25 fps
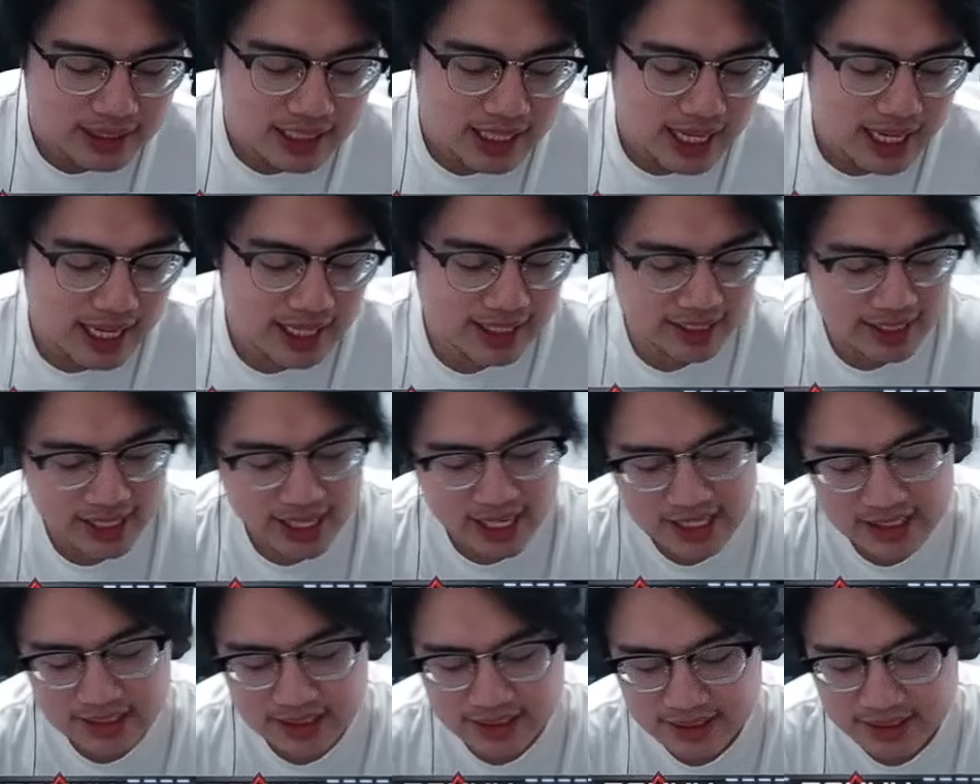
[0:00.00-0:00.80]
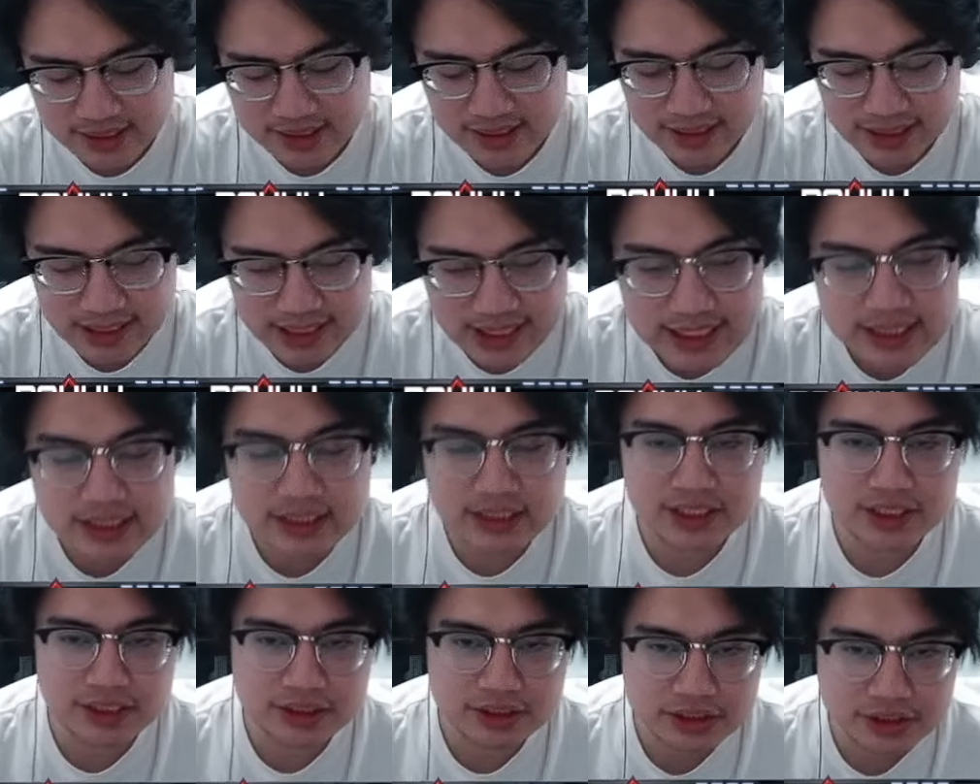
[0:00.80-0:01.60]
I guess
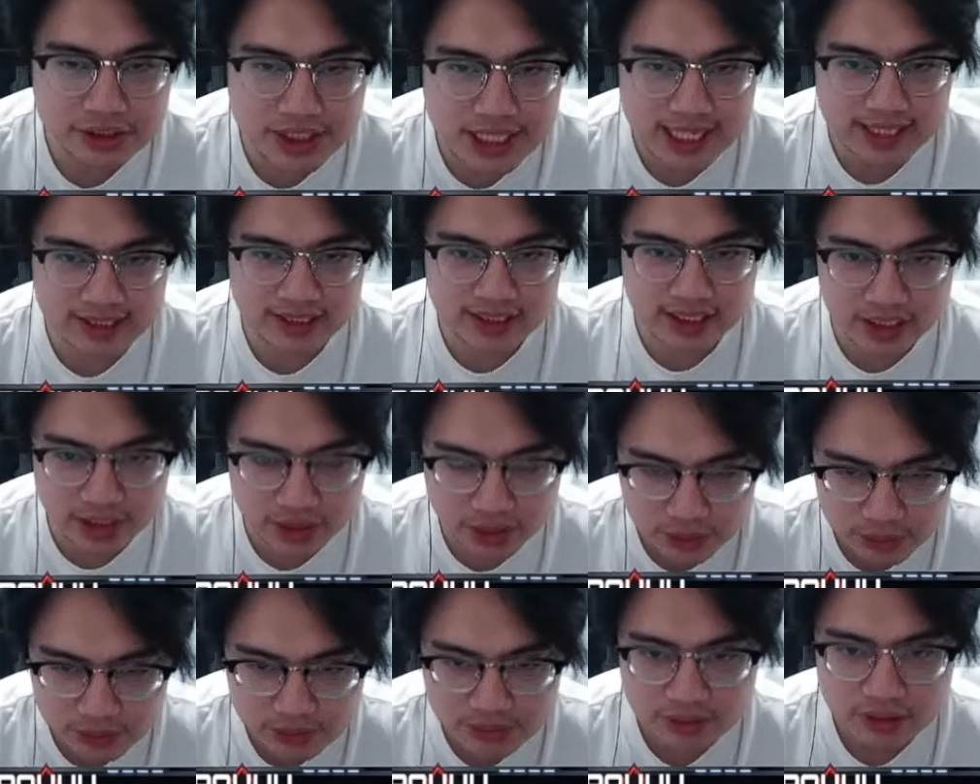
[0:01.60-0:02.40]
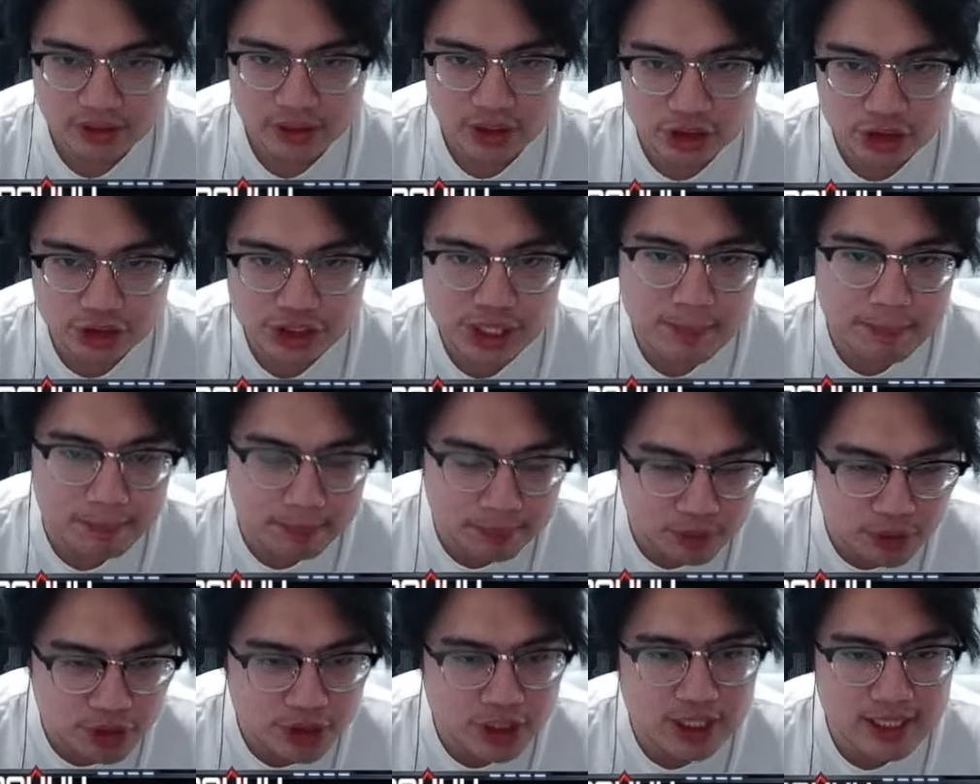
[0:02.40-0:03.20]
easier to execute because
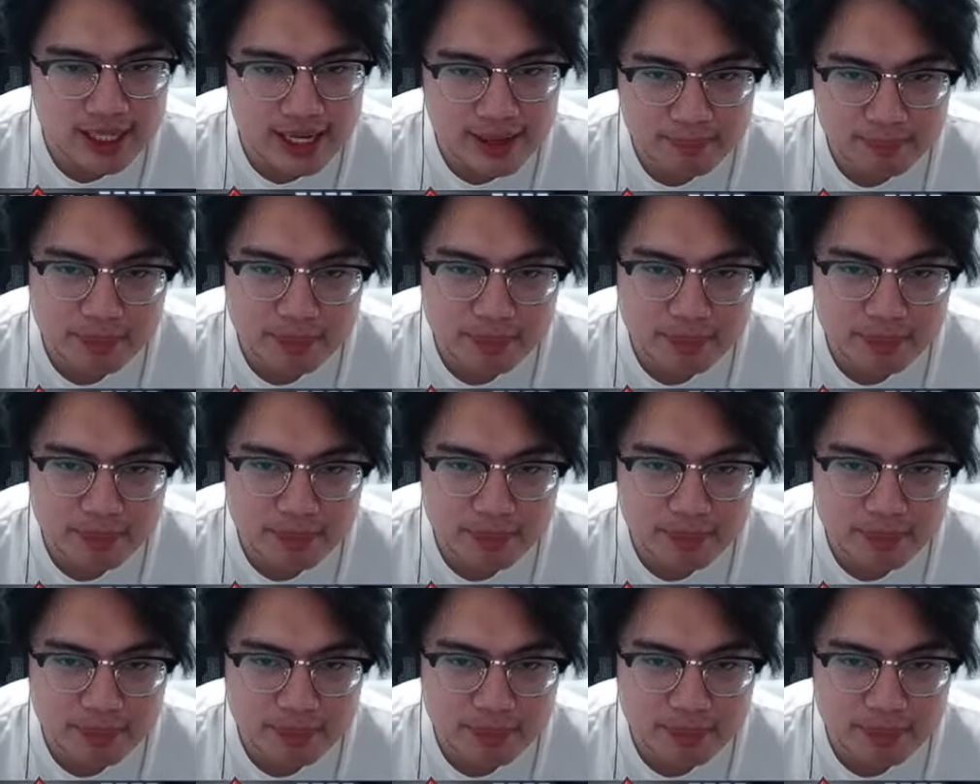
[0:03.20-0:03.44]
you're gonna have